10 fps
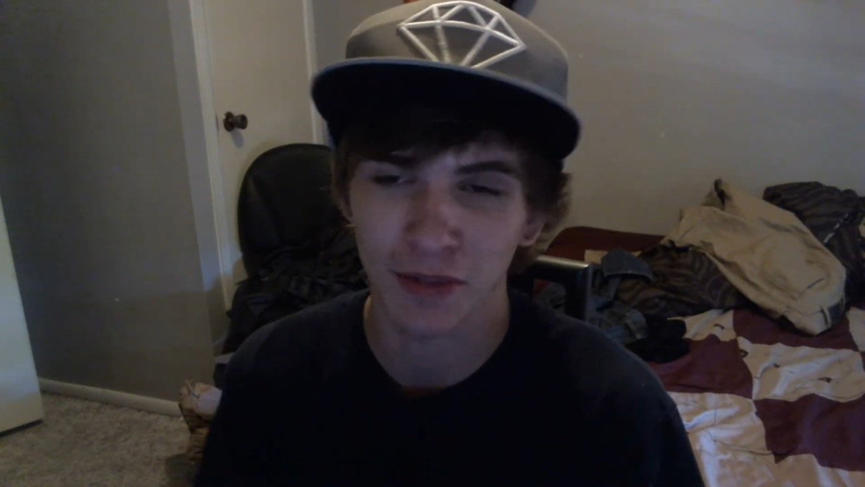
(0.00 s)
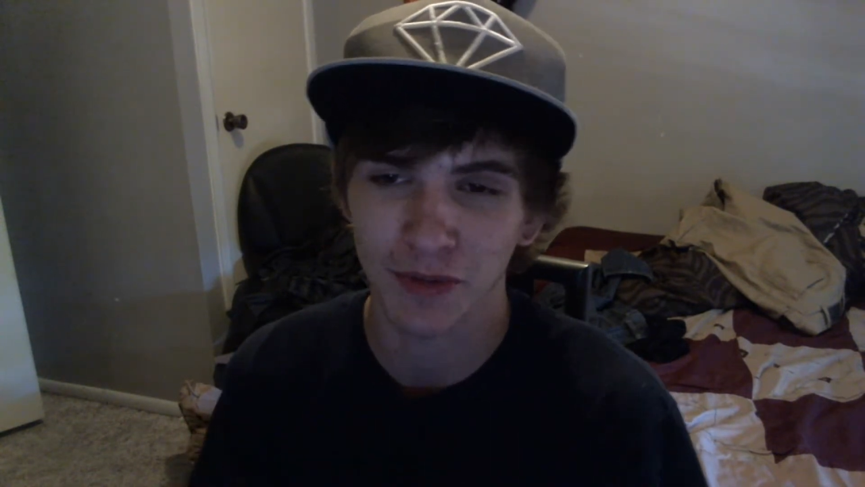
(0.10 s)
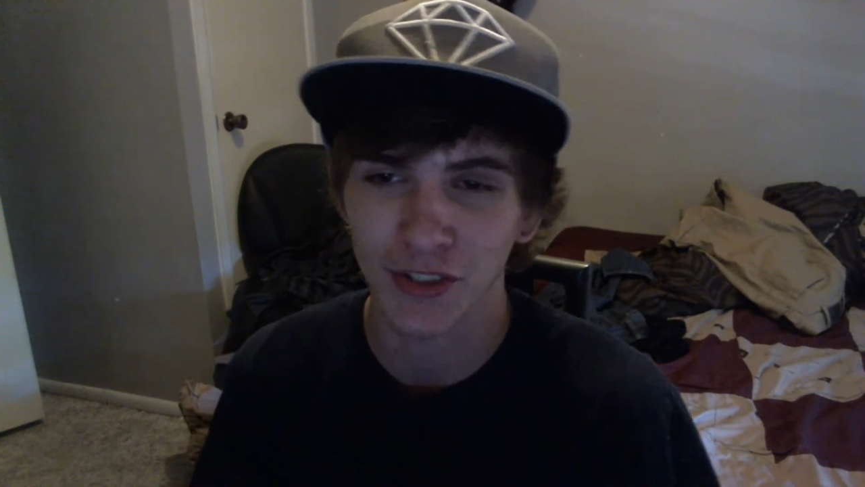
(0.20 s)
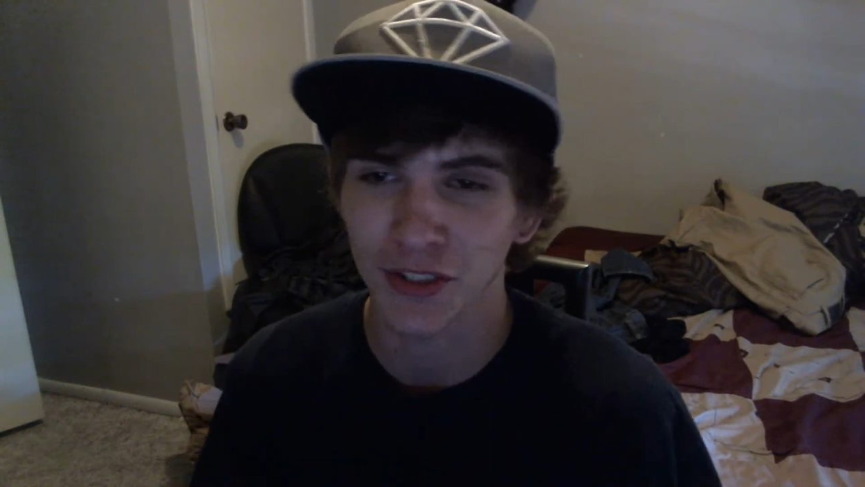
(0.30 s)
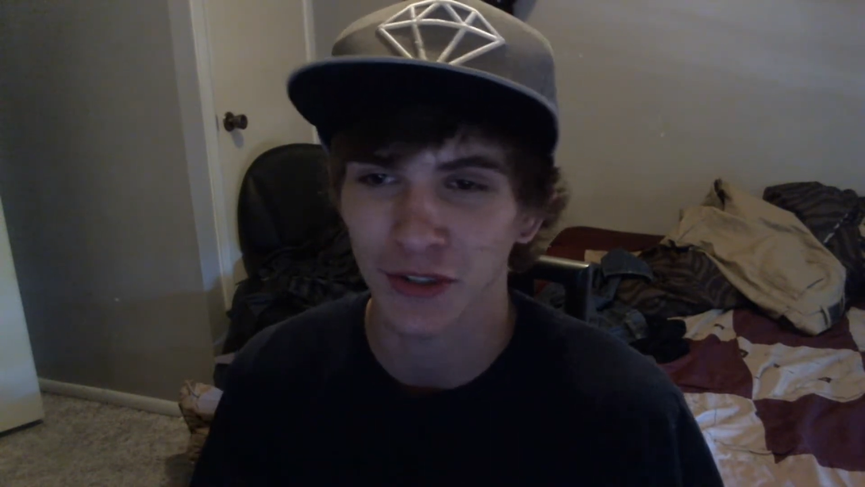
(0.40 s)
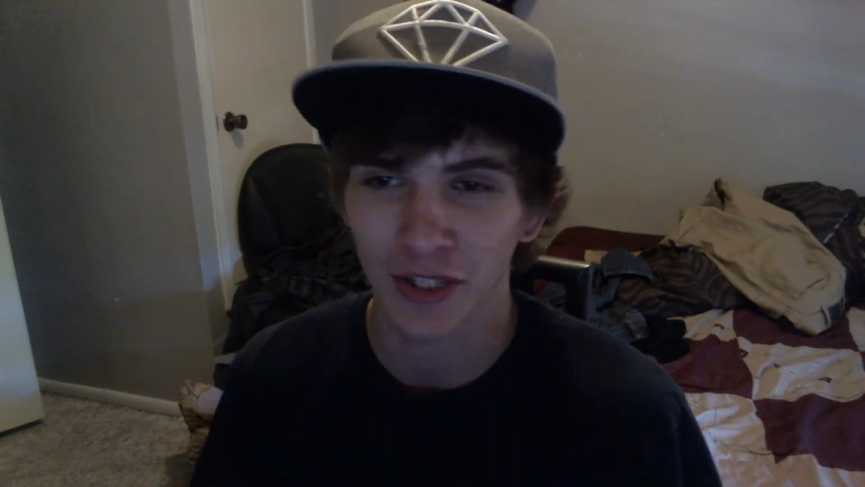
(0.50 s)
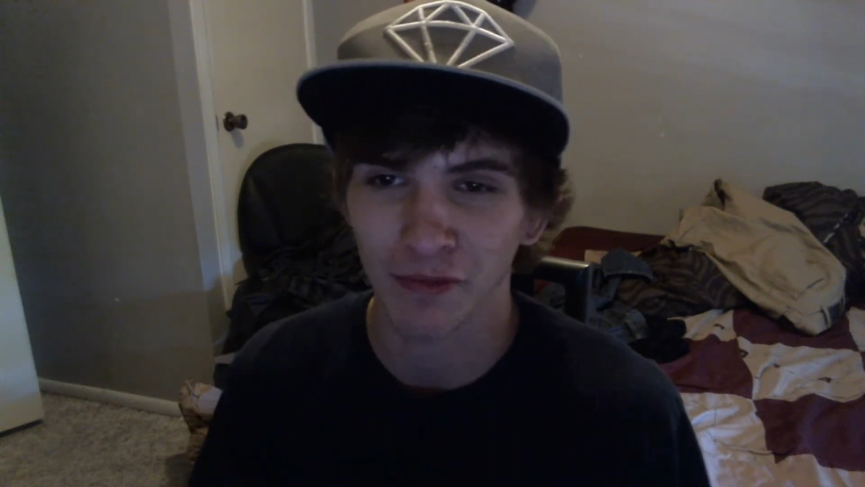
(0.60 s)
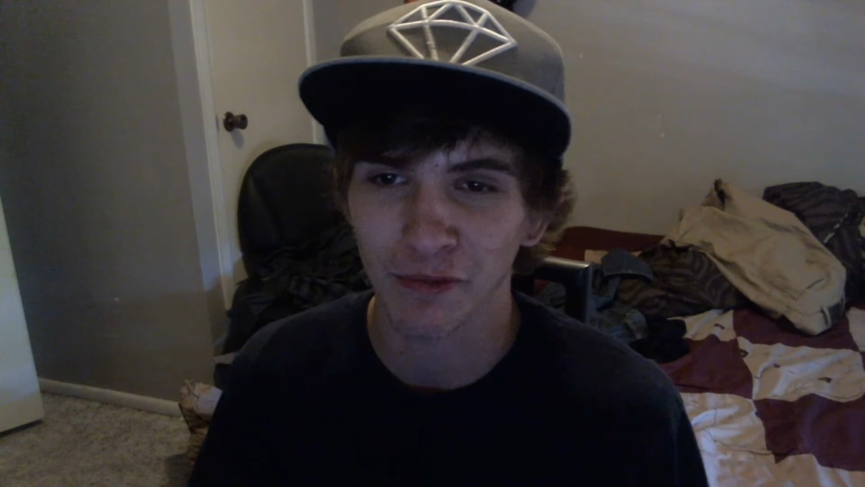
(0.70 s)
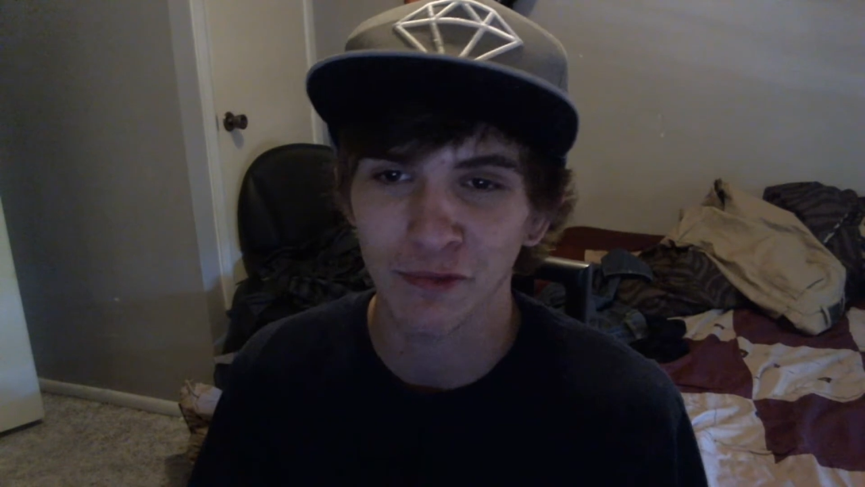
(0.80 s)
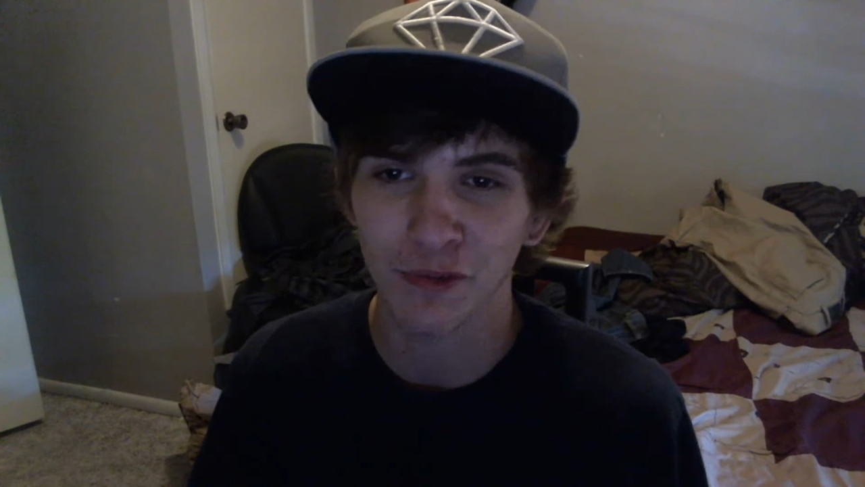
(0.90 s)
was still like
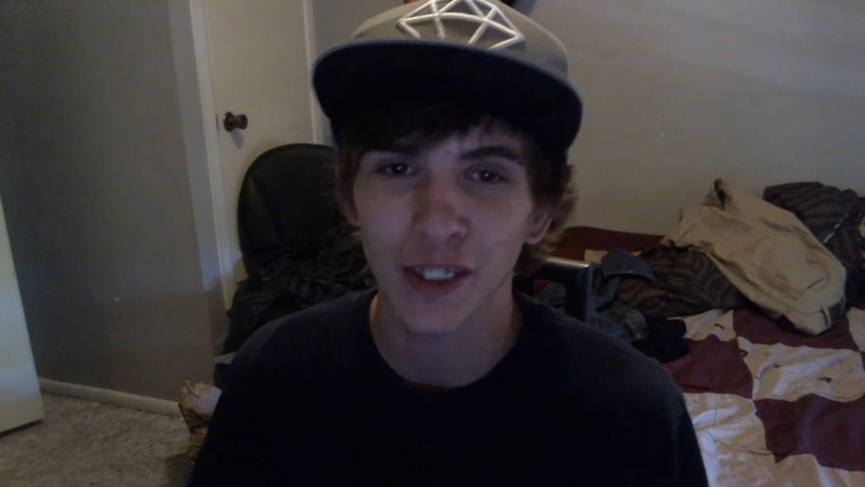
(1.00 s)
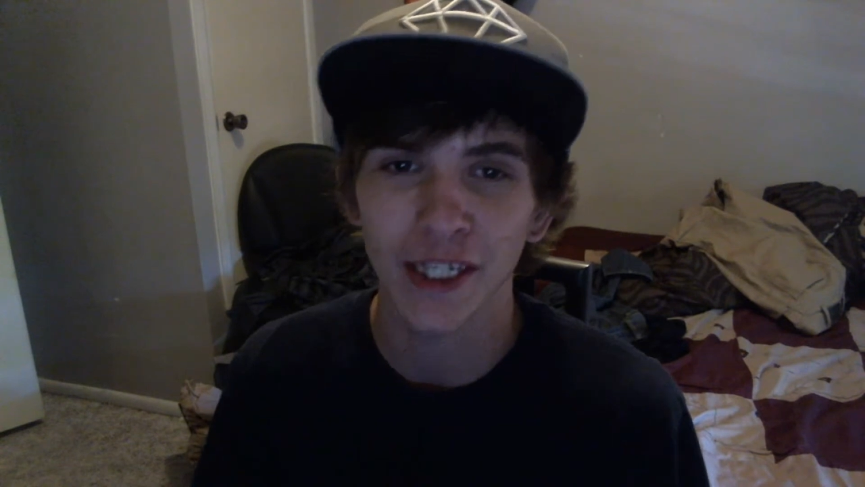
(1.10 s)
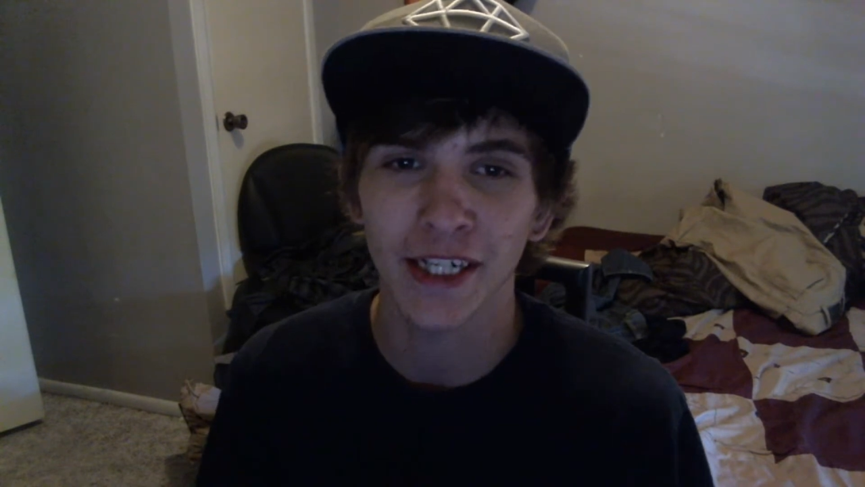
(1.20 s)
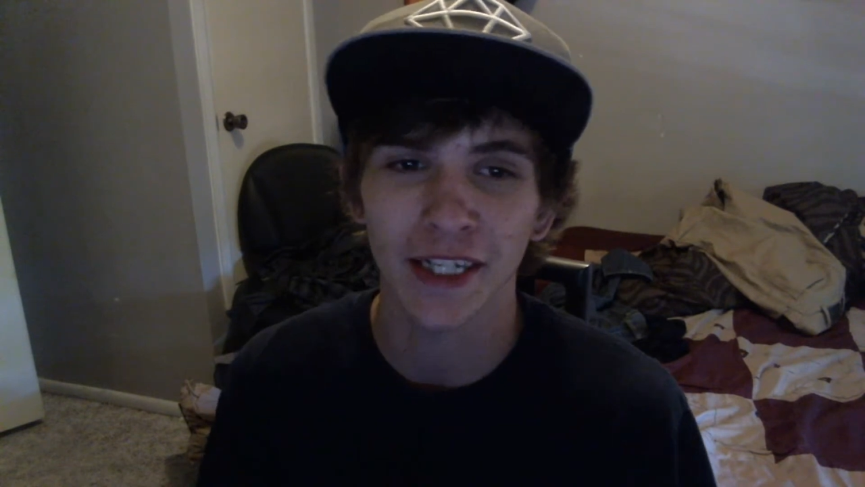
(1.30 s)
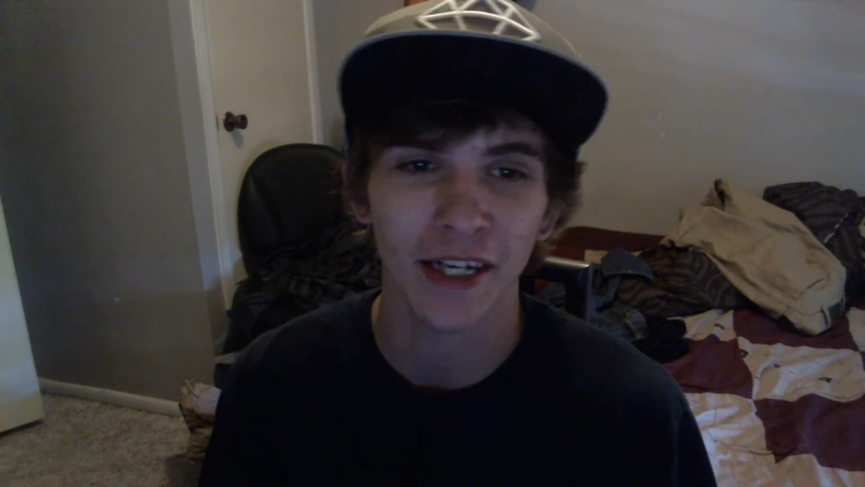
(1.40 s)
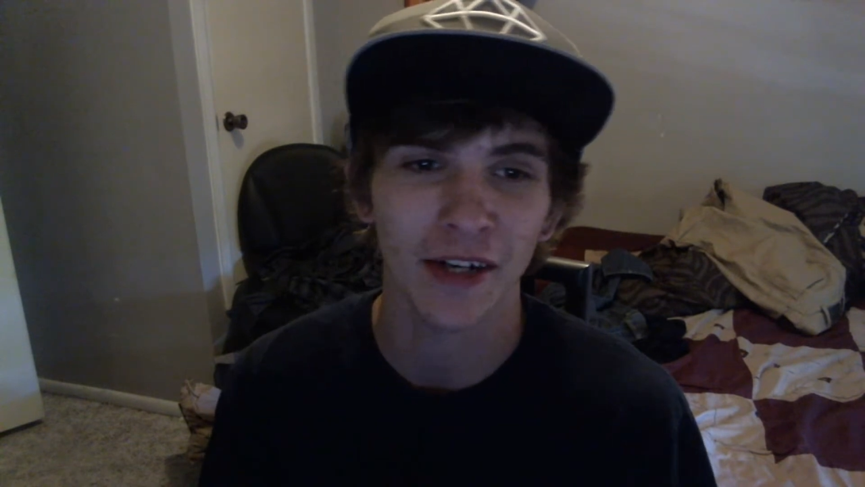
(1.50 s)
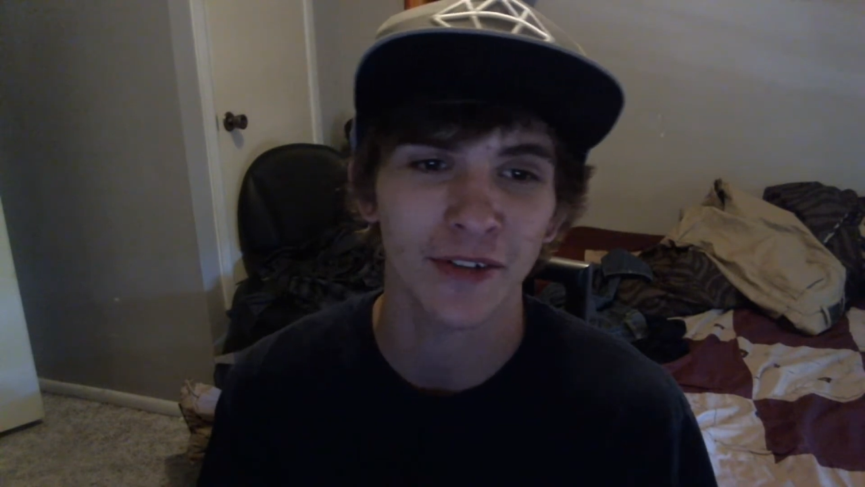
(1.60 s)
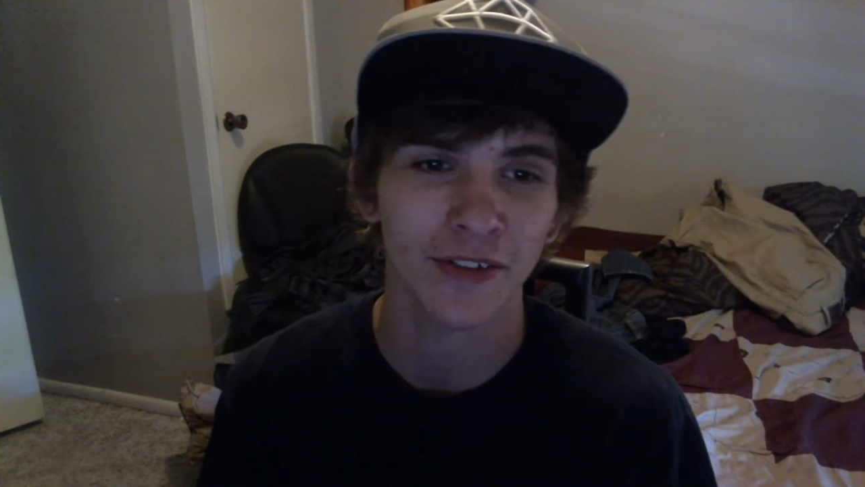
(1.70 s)
freaking out.